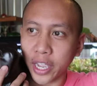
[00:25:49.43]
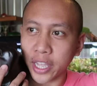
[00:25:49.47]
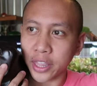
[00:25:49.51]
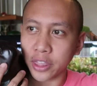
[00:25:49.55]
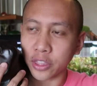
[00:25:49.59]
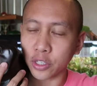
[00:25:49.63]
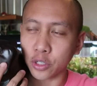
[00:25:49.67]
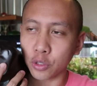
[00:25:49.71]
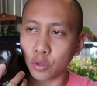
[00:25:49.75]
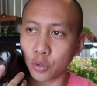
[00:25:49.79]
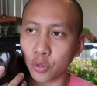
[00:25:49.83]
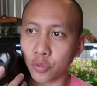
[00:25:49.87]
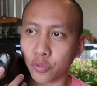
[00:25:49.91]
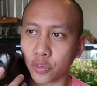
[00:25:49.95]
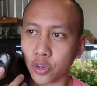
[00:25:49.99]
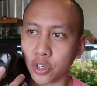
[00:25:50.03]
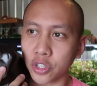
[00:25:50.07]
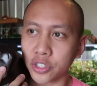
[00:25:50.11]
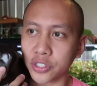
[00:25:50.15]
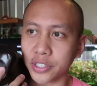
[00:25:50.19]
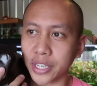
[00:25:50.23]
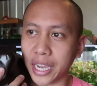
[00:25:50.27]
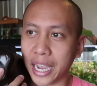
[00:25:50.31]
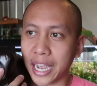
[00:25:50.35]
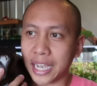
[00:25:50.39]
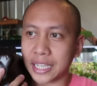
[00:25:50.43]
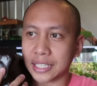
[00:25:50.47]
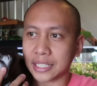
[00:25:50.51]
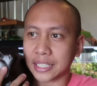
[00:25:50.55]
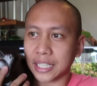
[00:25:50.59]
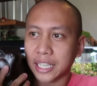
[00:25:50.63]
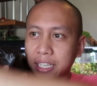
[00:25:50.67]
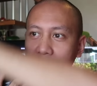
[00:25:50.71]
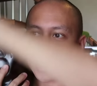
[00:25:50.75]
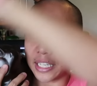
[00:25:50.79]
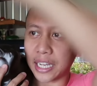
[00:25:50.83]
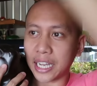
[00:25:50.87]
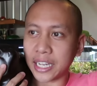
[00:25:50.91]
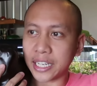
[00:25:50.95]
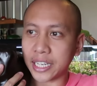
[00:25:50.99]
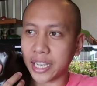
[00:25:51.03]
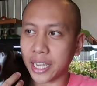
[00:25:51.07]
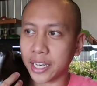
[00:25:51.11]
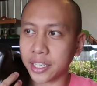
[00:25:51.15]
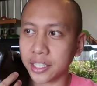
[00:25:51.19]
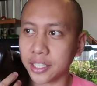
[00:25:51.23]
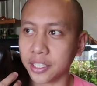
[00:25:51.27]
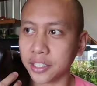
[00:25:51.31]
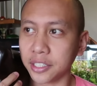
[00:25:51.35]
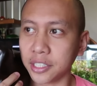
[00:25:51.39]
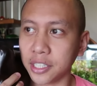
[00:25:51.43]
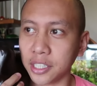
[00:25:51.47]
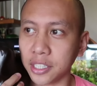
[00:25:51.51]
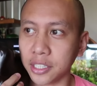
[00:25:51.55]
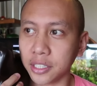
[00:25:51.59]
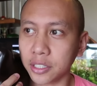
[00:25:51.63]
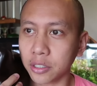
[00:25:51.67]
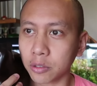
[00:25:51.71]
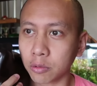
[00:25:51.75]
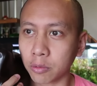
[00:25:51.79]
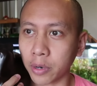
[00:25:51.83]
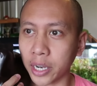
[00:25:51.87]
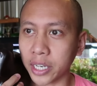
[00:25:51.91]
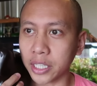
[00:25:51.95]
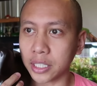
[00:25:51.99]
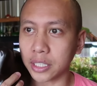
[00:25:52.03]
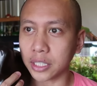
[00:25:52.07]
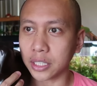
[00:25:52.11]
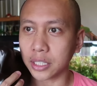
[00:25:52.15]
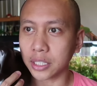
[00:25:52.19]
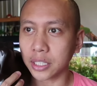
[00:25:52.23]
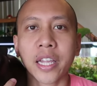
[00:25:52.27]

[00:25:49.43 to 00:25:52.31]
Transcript: and the universe as like an entity, right?